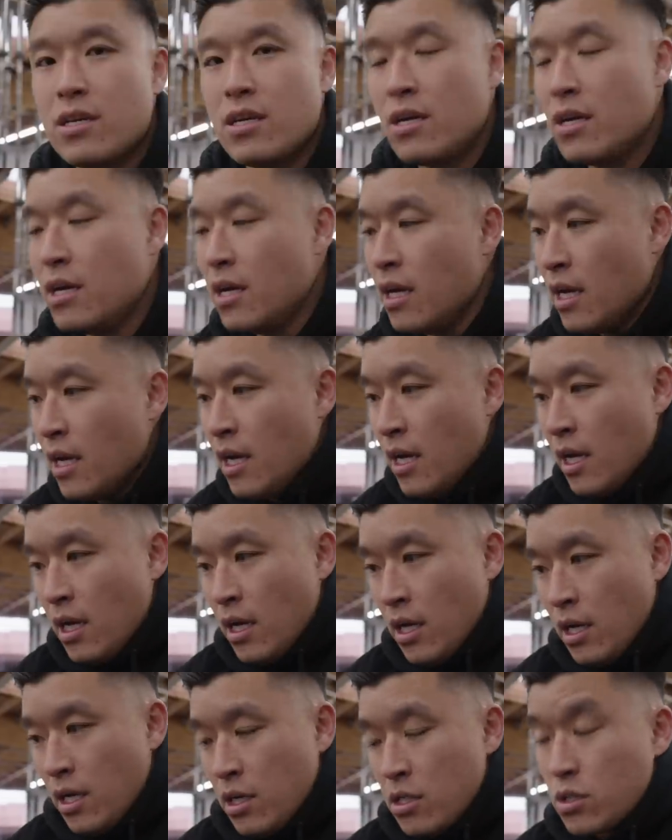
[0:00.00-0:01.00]

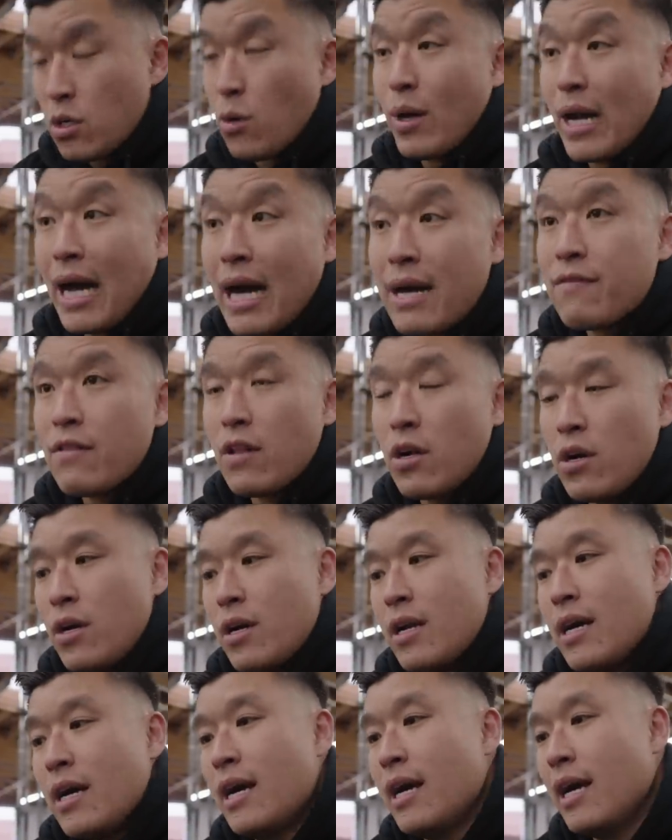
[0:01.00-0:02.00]
So what I've
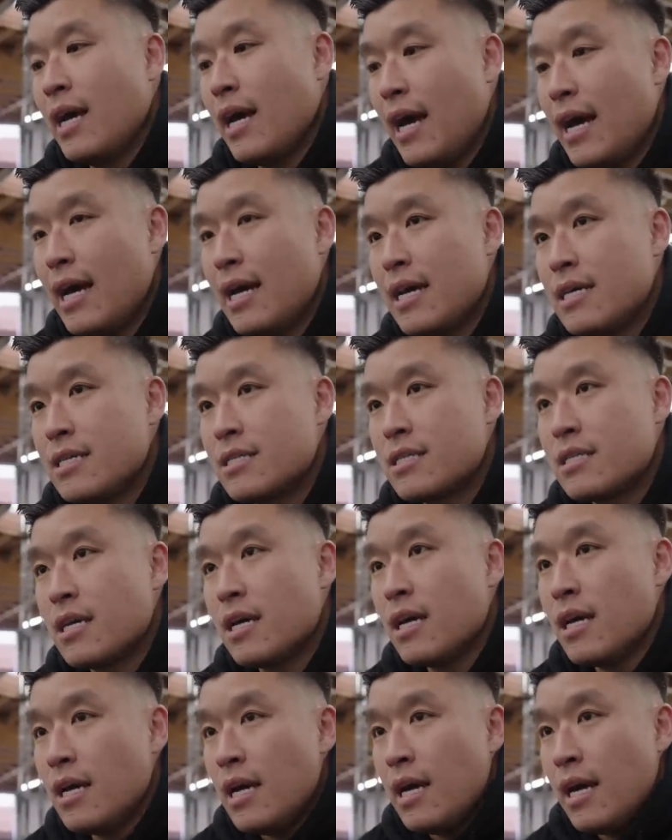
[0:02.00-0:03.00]
learned,
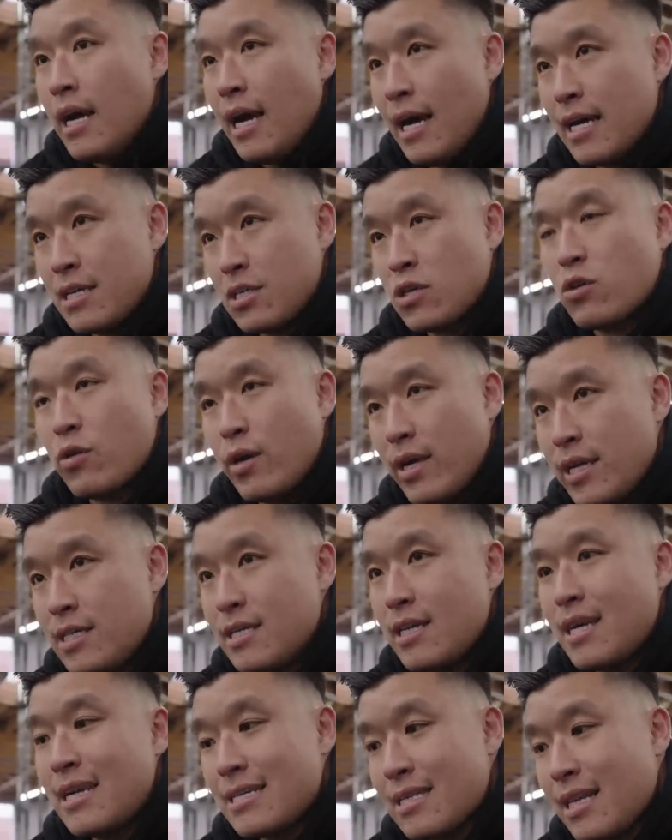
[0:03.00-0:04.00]
as
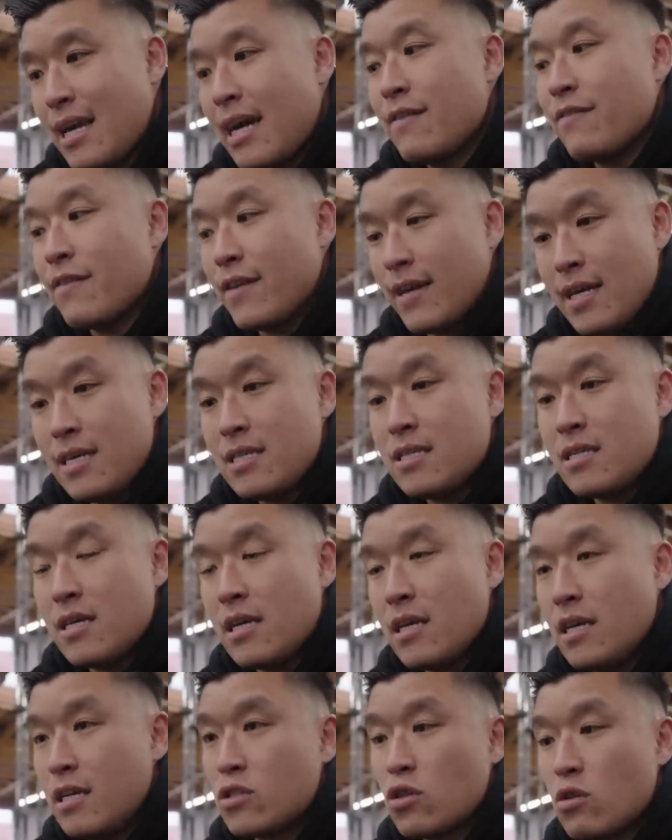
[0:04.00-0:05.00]
crazy as life
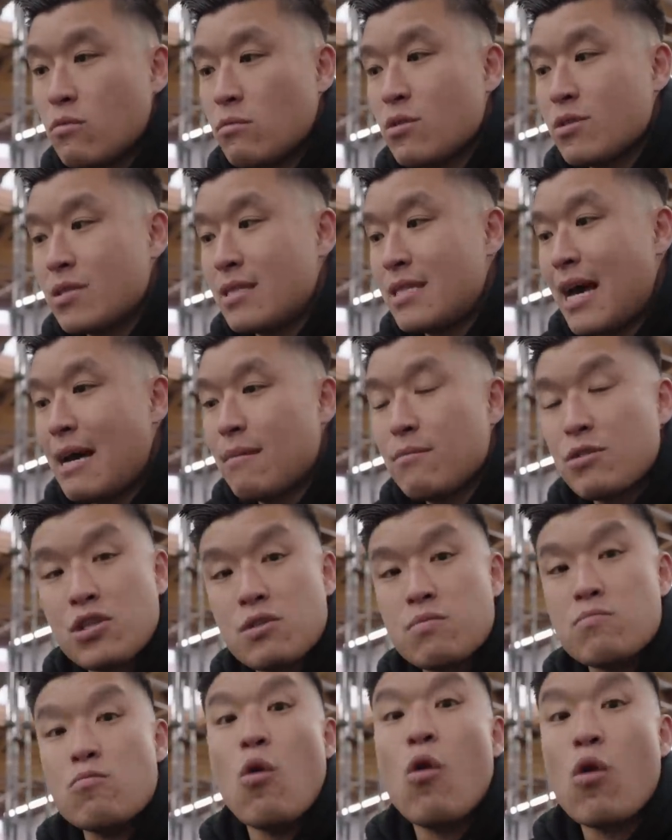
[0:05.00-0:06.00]
gets, it's almost that
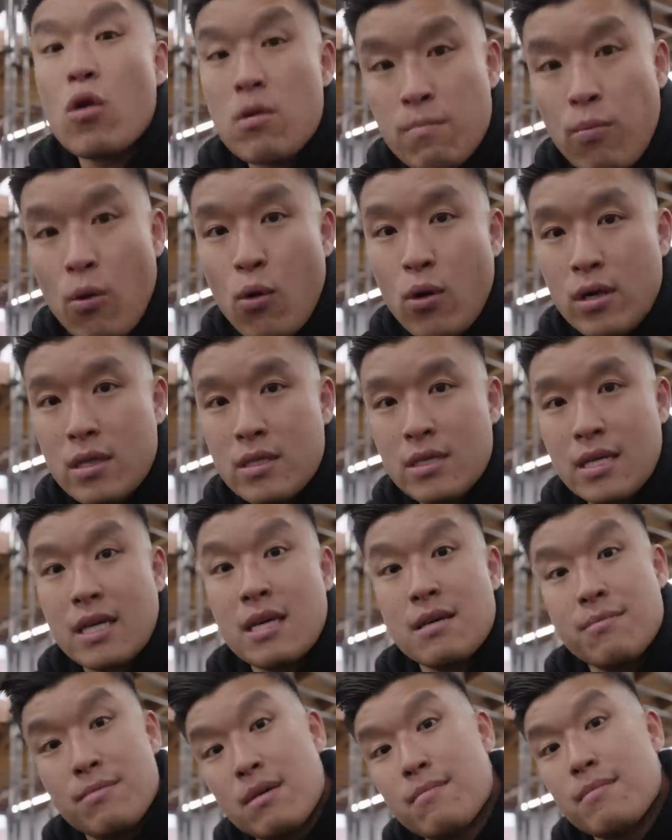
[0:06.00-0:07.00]
much more important to
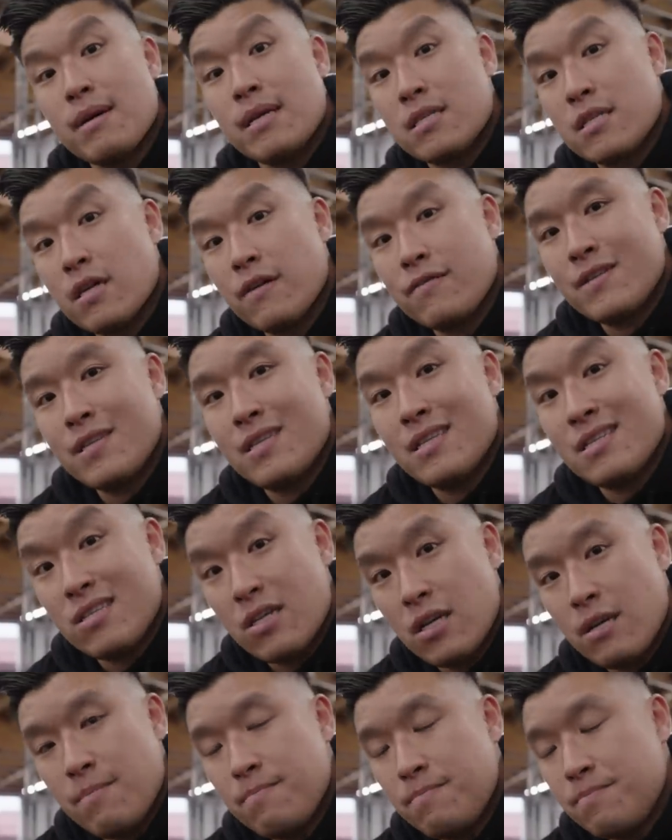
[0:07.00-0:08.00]
commit myself to the
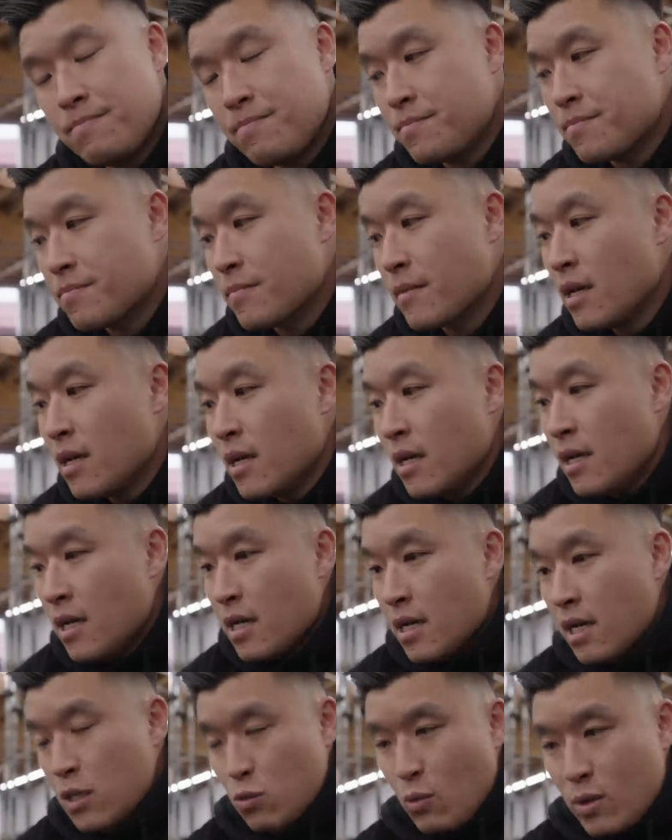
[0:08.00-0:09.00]
gym.
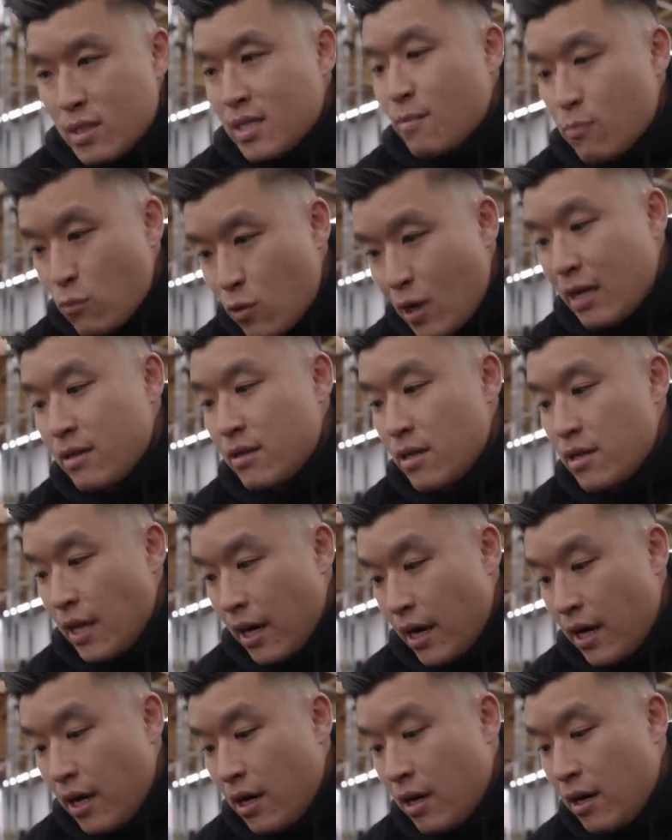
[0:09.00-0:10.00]
Because once I'm grounded
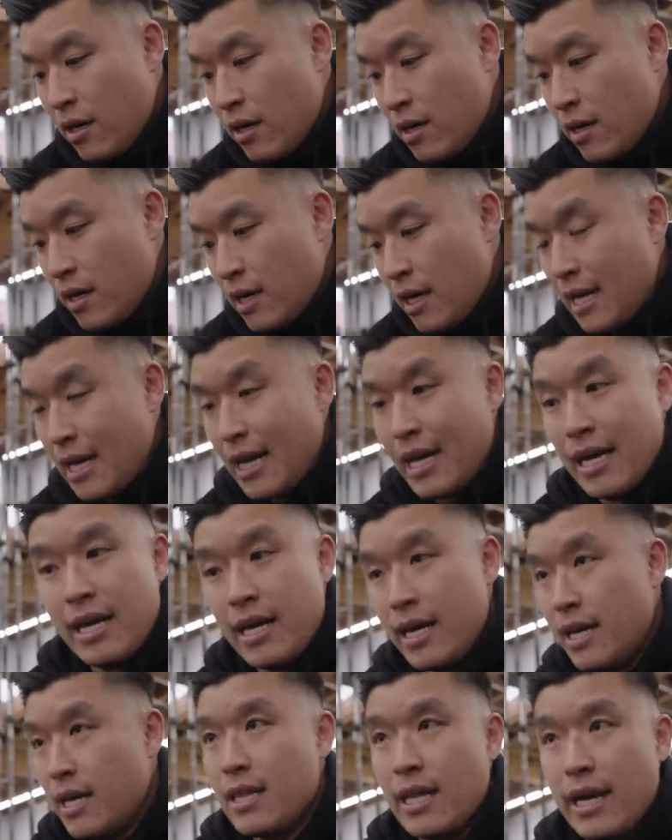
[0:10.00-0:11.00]
there and I
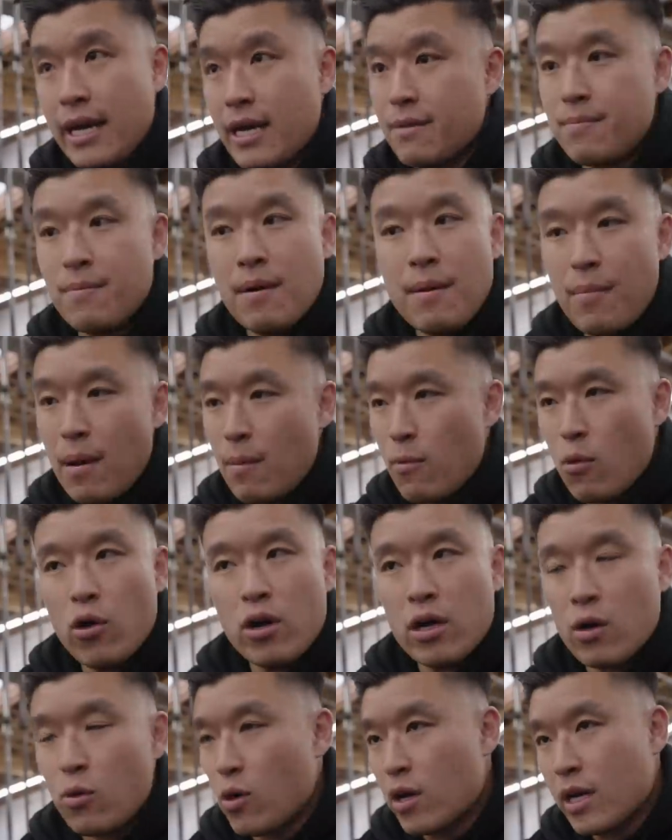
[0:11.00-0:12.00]
hit like my
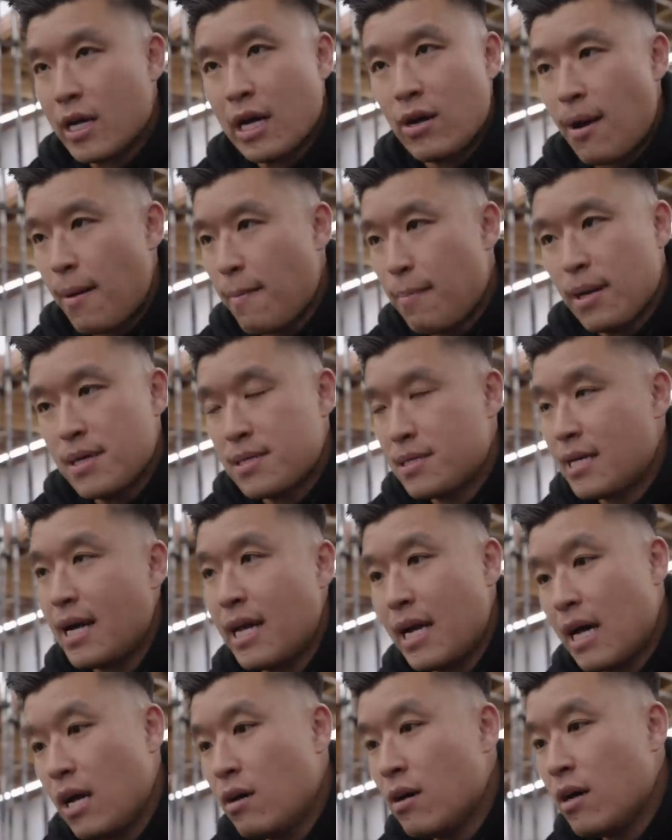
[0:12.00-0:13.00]
morning workout and I bust
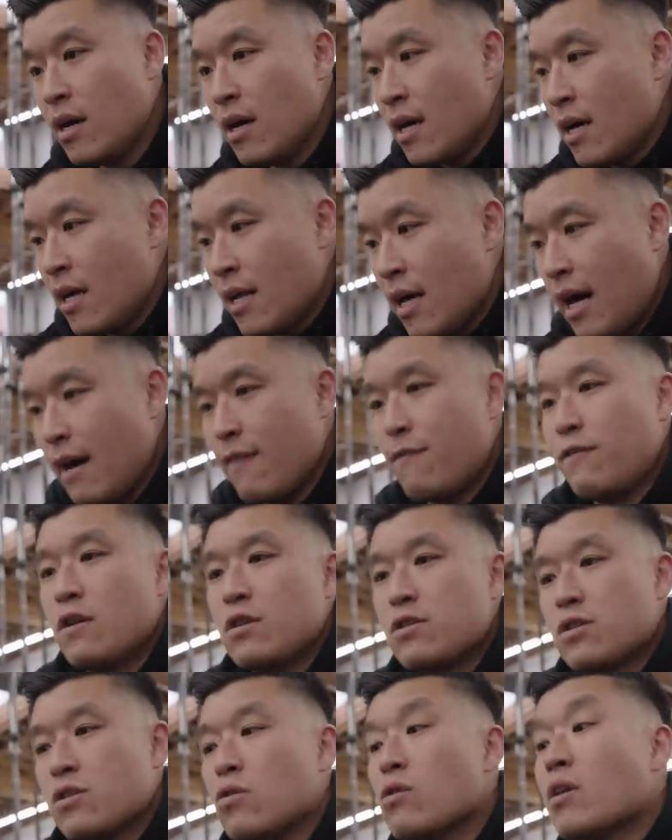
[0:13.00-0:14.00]
that out, I feel
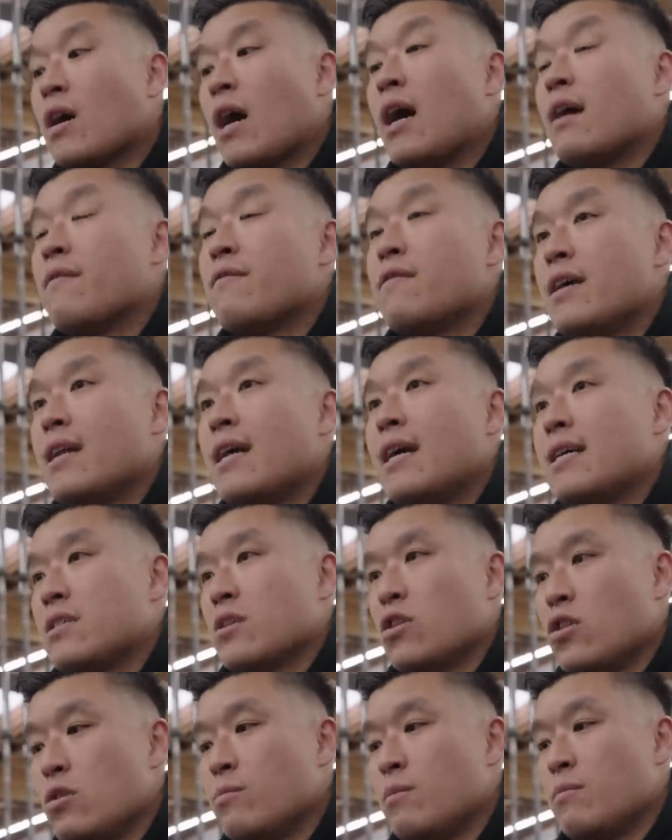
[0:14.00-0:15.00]
so confident as a
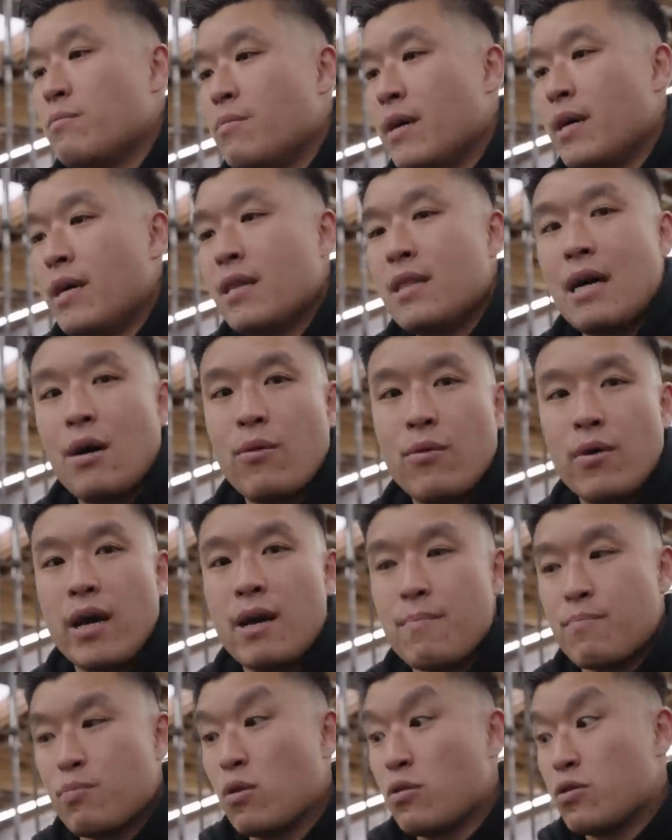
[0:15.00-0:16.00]
human being that when I
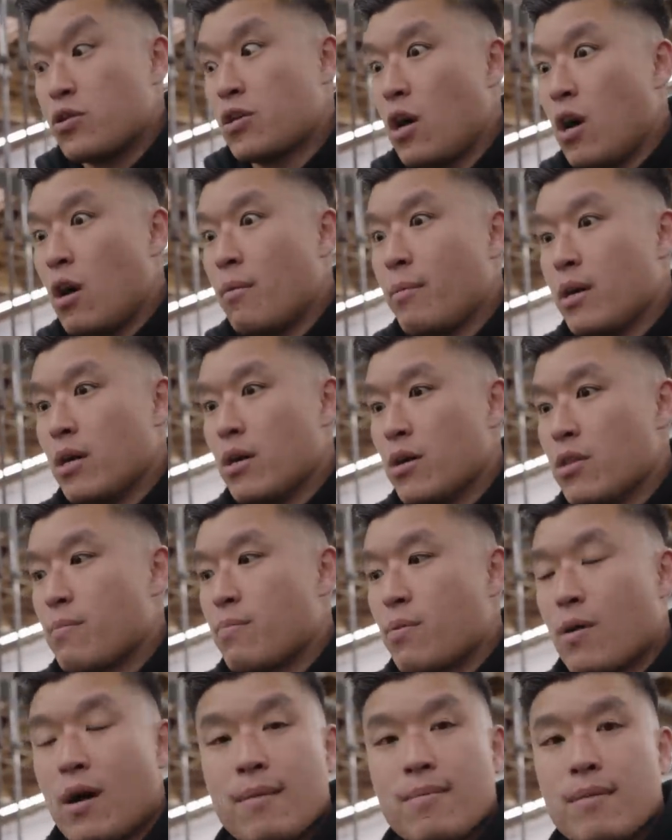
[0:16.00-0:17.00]
approach all my other
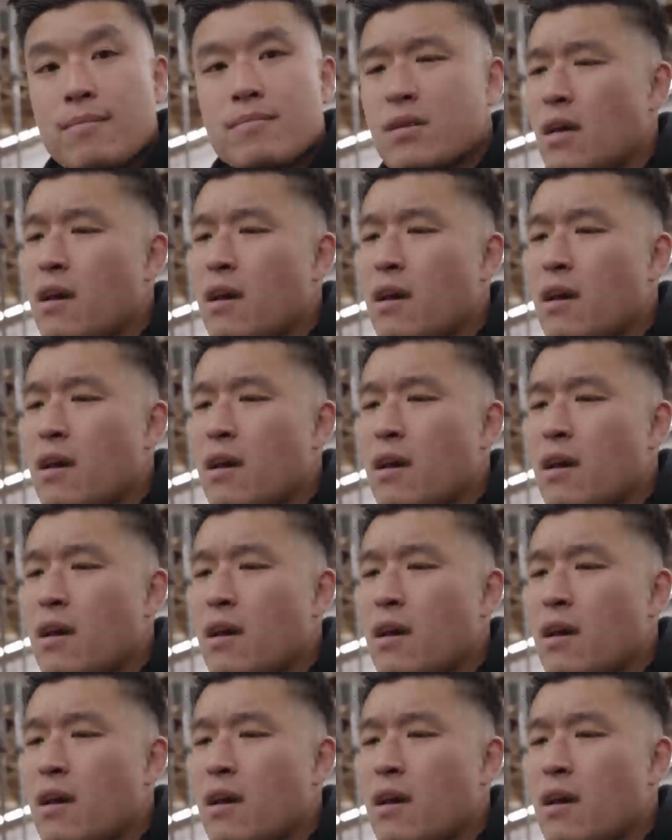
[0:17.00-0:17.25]
problems,